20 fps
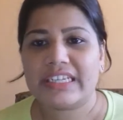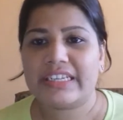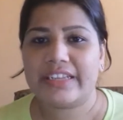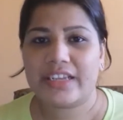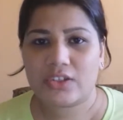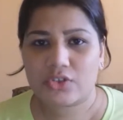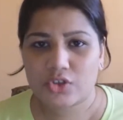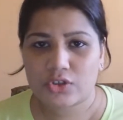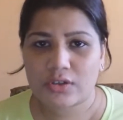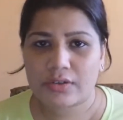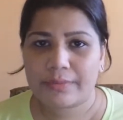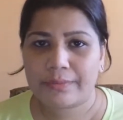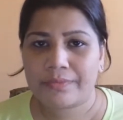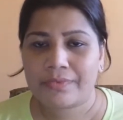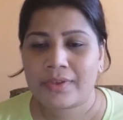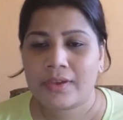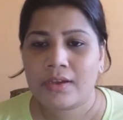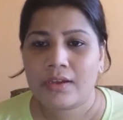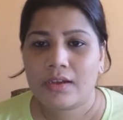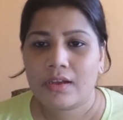a teenager.
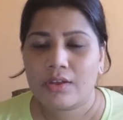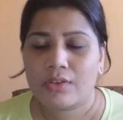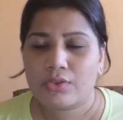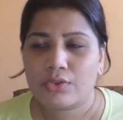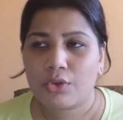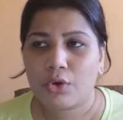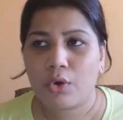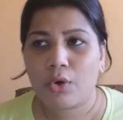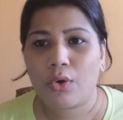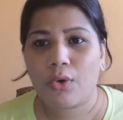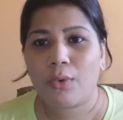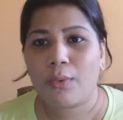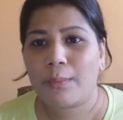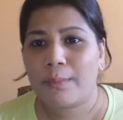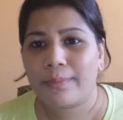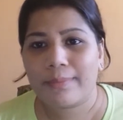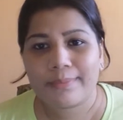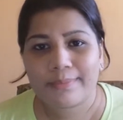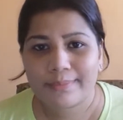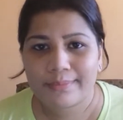
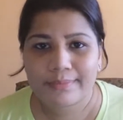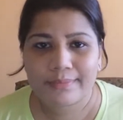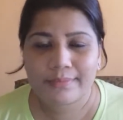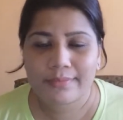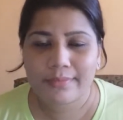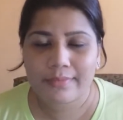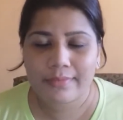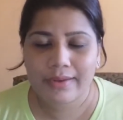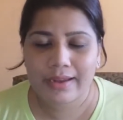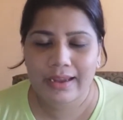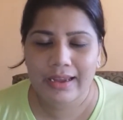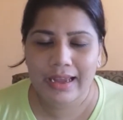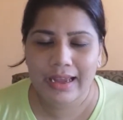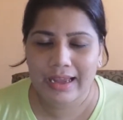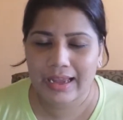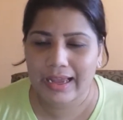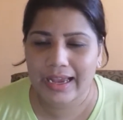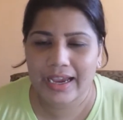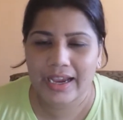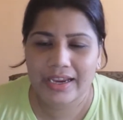So
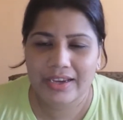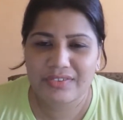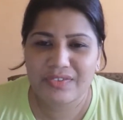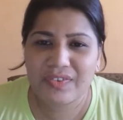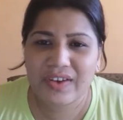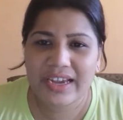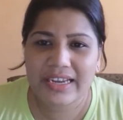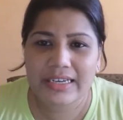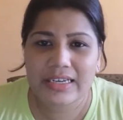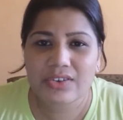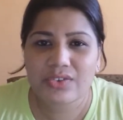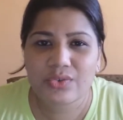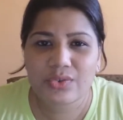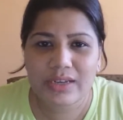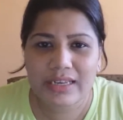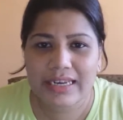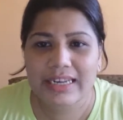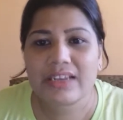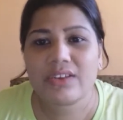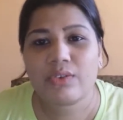I find it
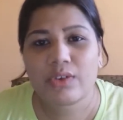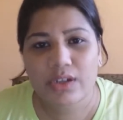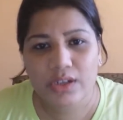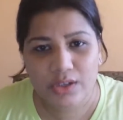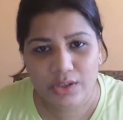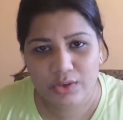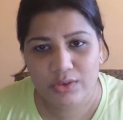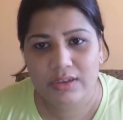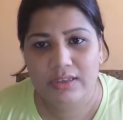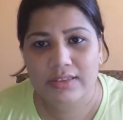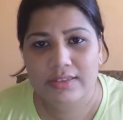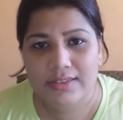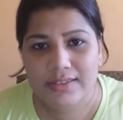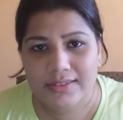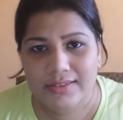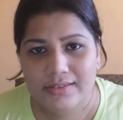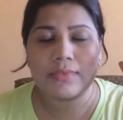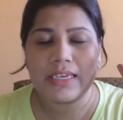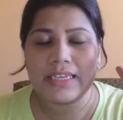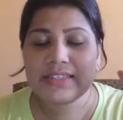really ridiculous.
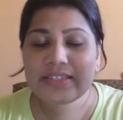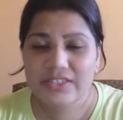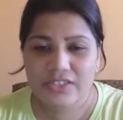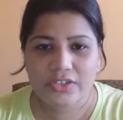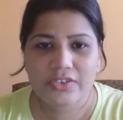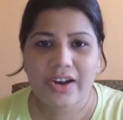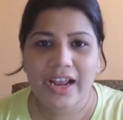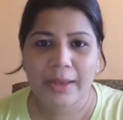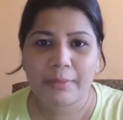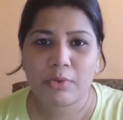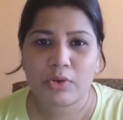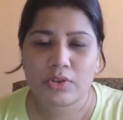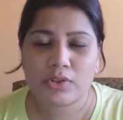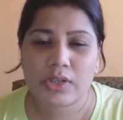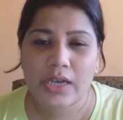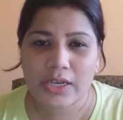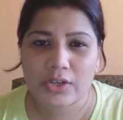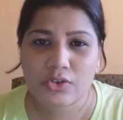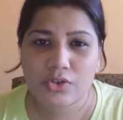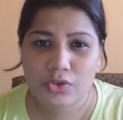Instagram
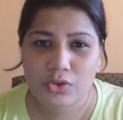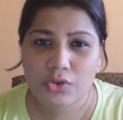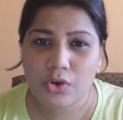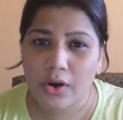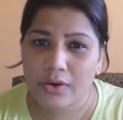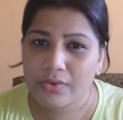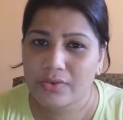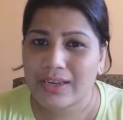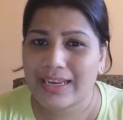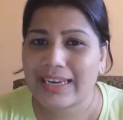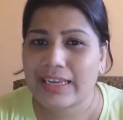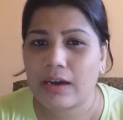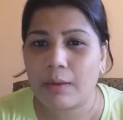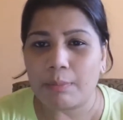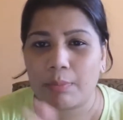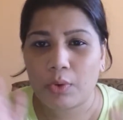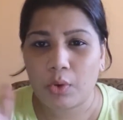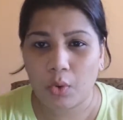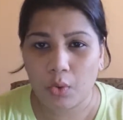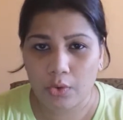also, I used to not really
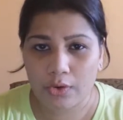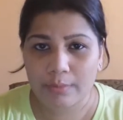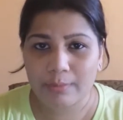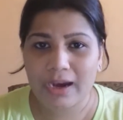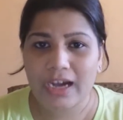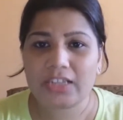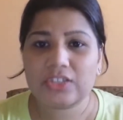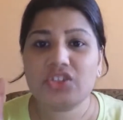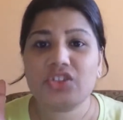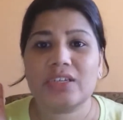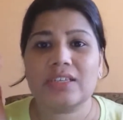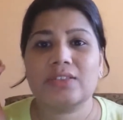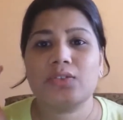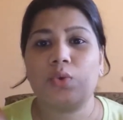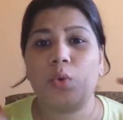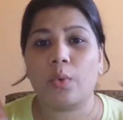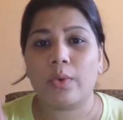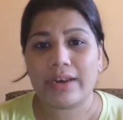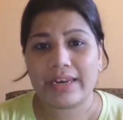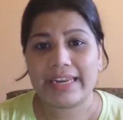upload much.
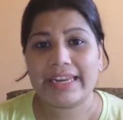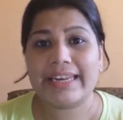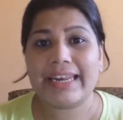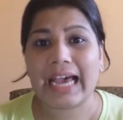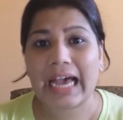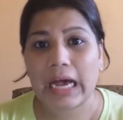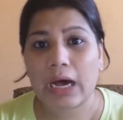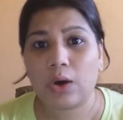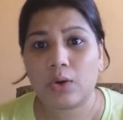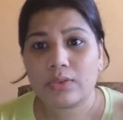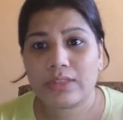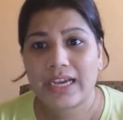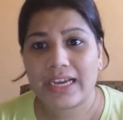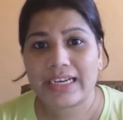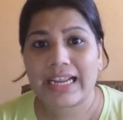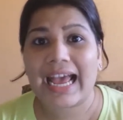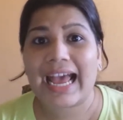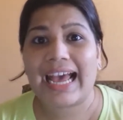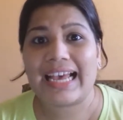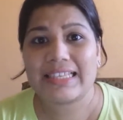It's only now
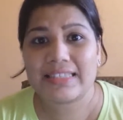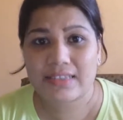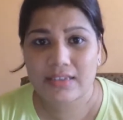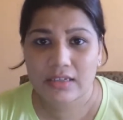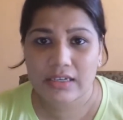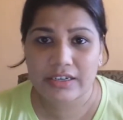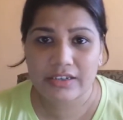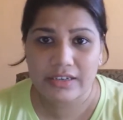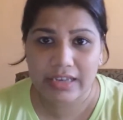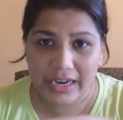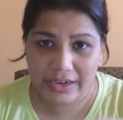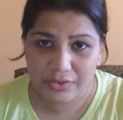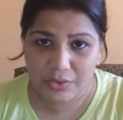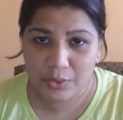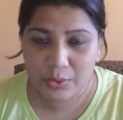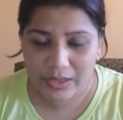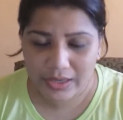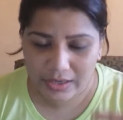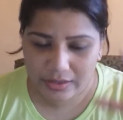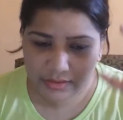that as a
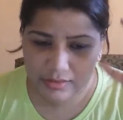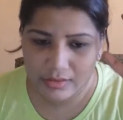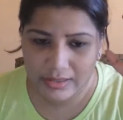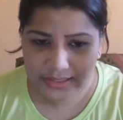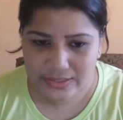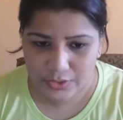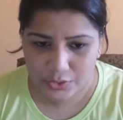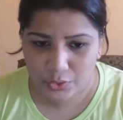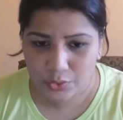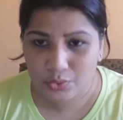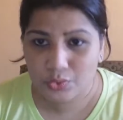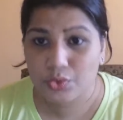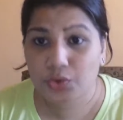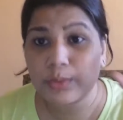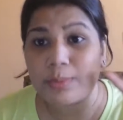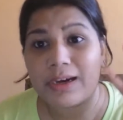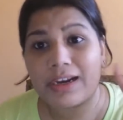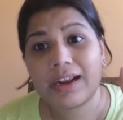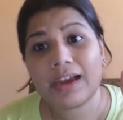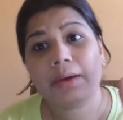content creator, as a
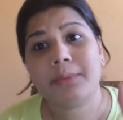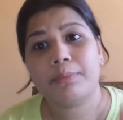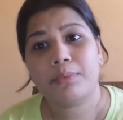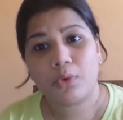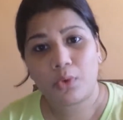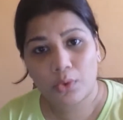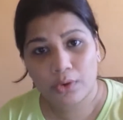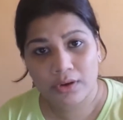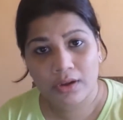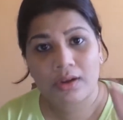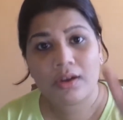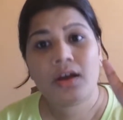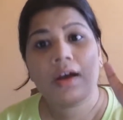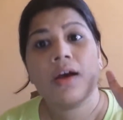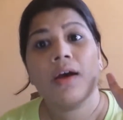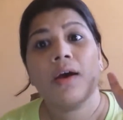YouTuber, I upload